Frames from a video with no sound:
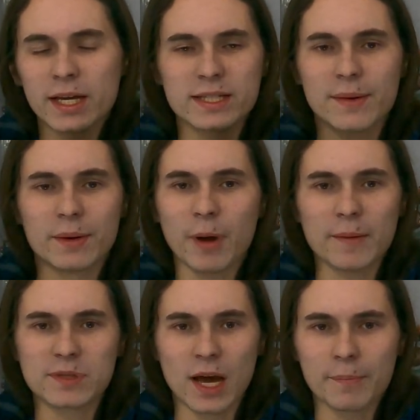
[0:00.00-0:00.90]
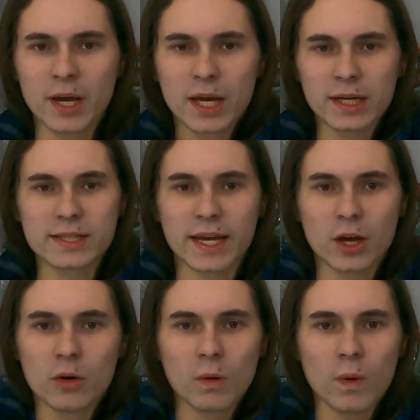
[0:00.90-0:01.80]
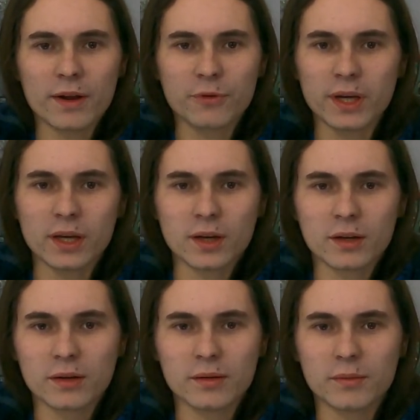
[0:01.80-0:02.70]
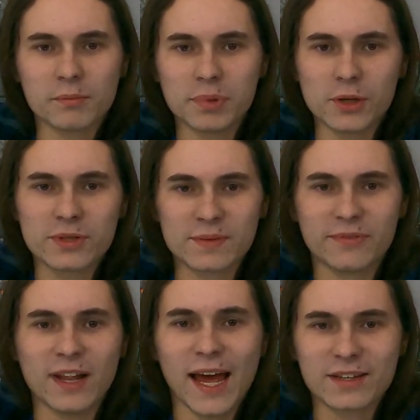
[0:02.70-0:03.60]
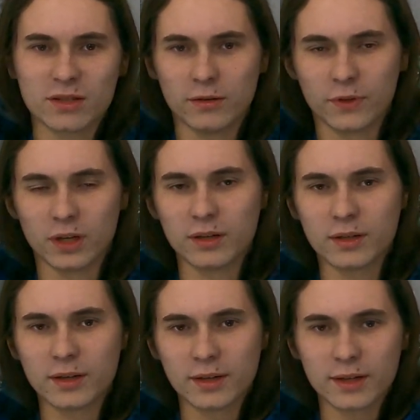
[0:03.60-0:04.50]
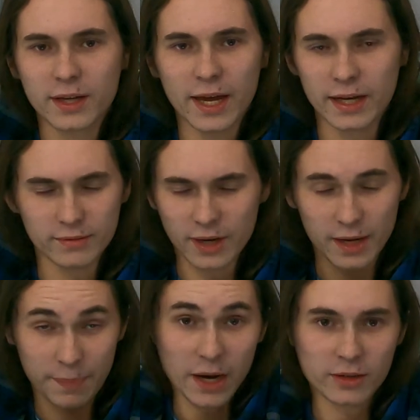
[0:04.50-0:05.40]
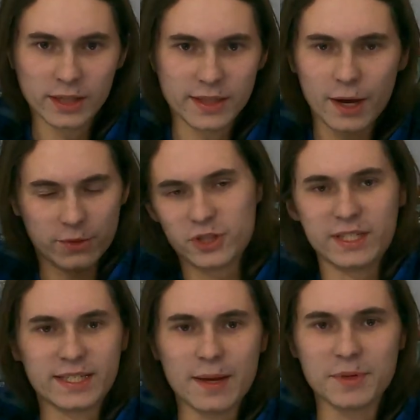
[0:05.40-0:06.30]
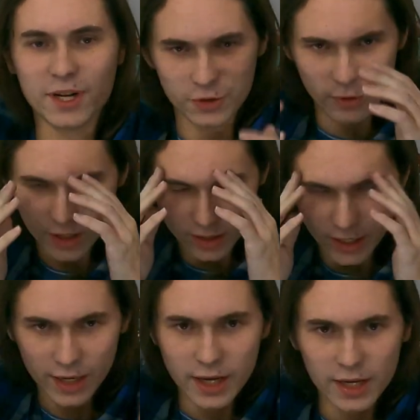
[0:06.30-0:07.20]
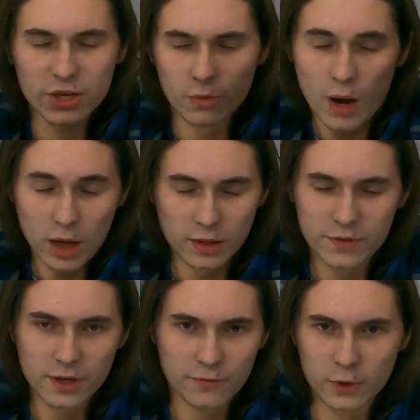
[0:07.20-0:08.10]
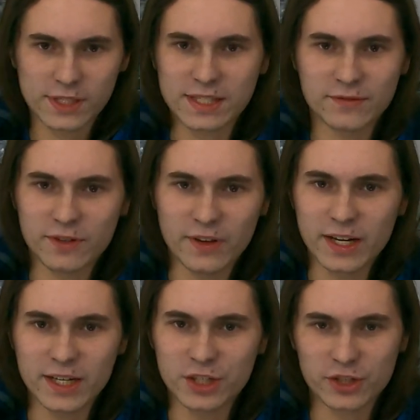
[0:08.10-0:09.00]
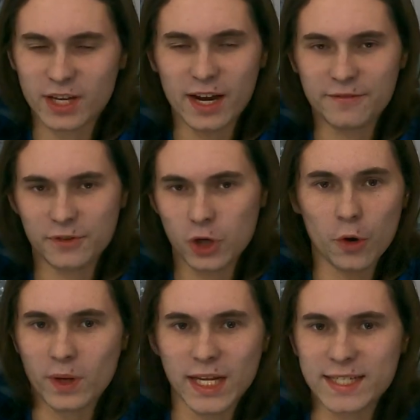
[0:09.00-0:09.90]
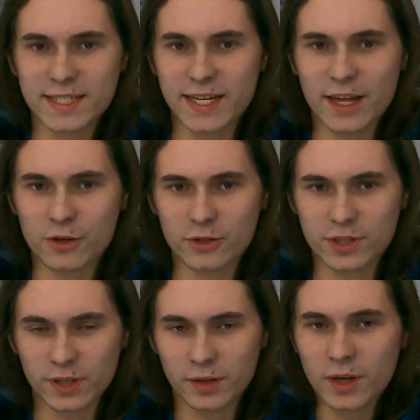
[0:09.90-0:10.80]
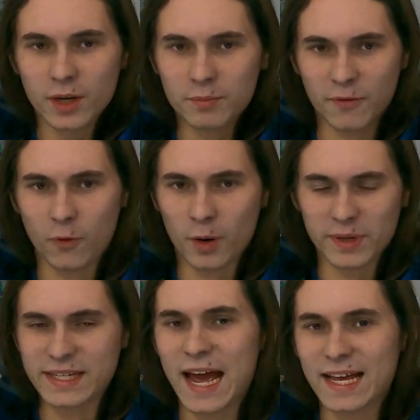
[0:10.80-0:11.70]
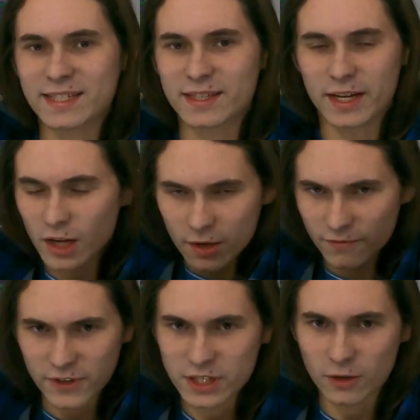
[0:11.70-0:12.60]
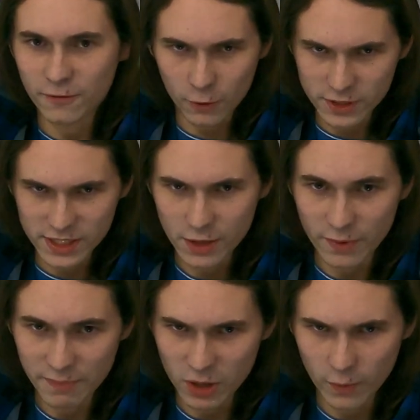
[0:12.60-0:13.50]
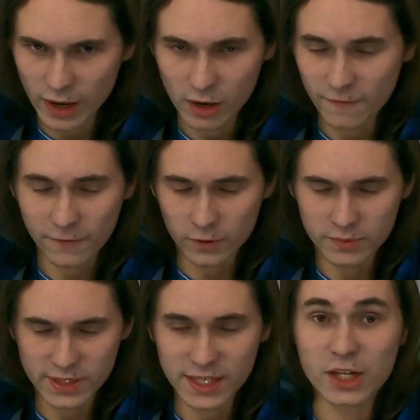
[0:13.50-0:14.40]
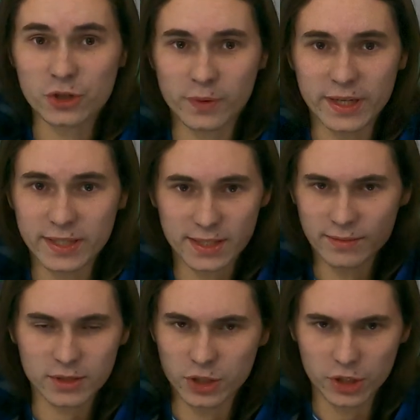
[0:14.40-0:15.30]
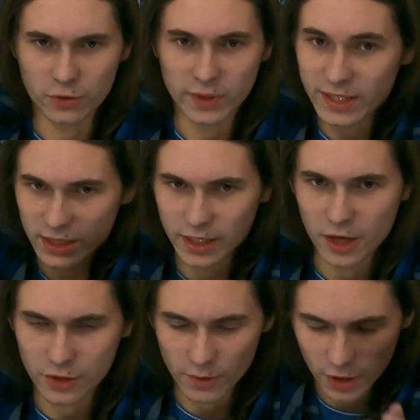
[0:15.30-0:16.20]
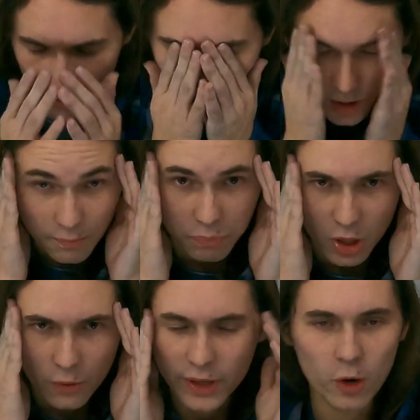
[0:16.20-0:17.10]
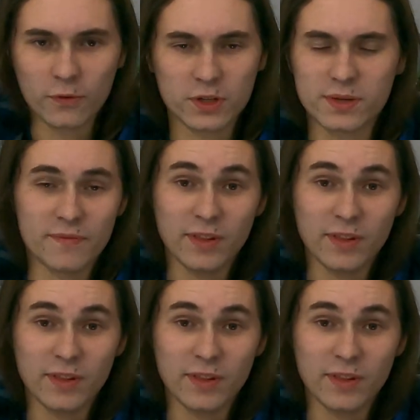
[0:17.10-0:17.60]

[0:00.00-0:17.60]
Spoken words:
And someone pipes up, and is like, well, what if we blew some flags over? And apparently that was just accepted uncritically. And so all of the forces of divinity just kind of coalesce together to perform a task that physical forces that we've been aware of for centuries could do easily on their own, blowing over some